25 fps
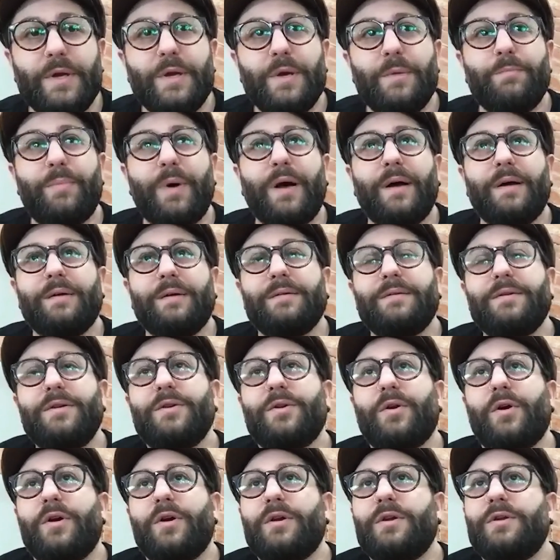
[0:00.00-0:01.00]
But,
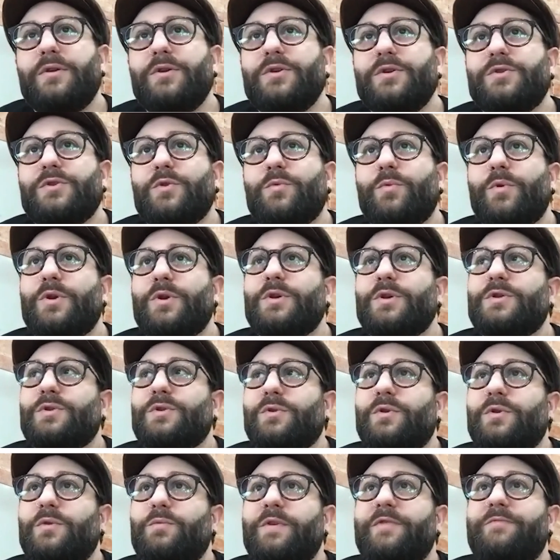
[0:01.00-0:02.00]
you do what you
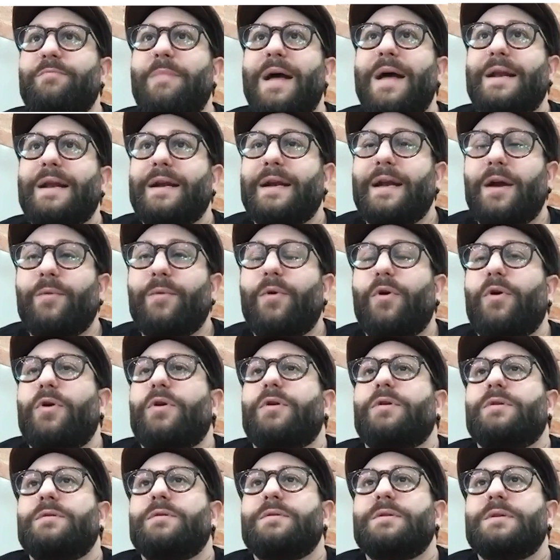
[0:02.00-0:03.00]
do. We've made it our
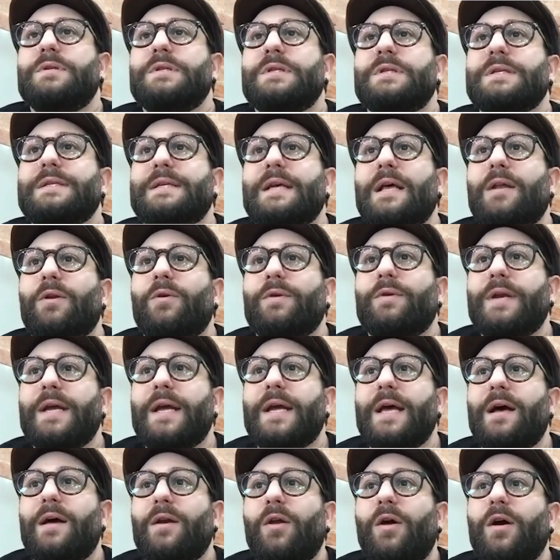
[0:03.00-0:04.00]
own, the salon
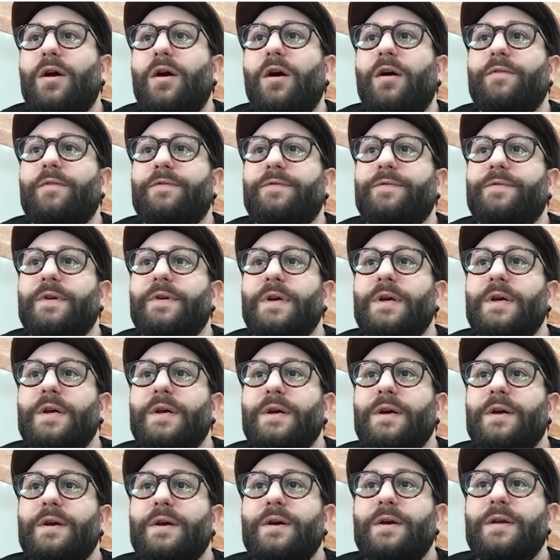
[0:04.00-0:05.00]
now.
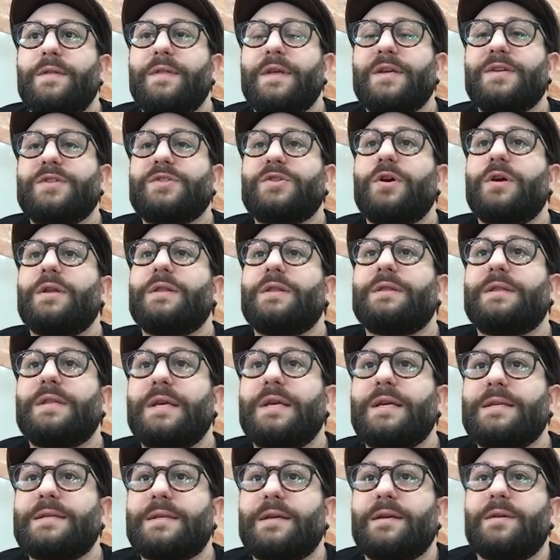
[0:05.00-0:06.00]
There's certain
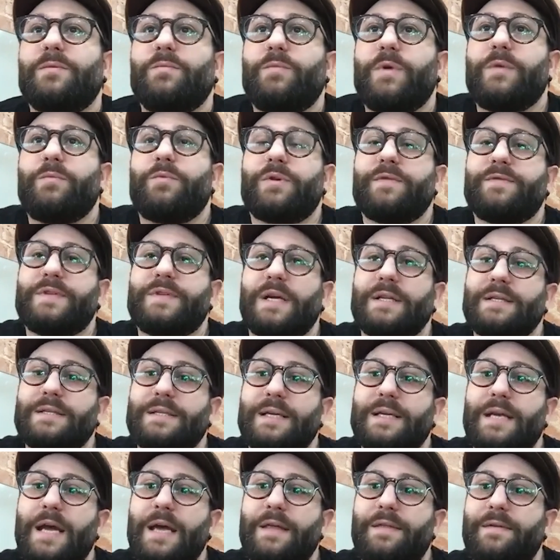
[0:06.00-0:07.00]
things that we would have done
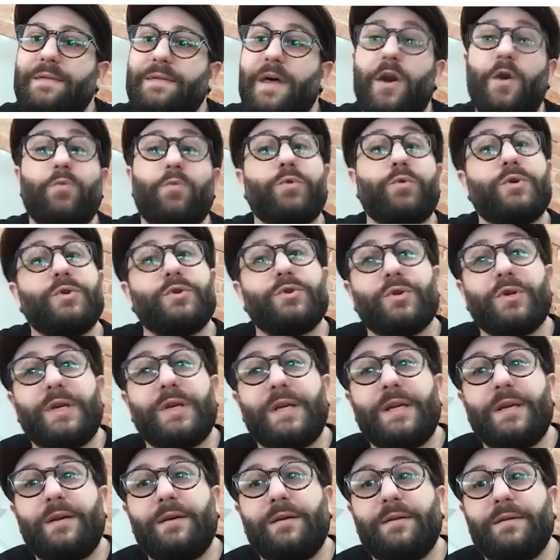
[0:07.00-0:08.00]
together that I wouldn't do
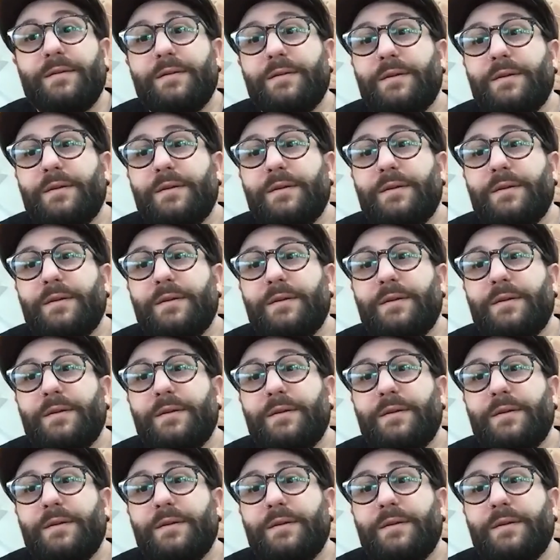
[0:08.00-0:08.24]
here.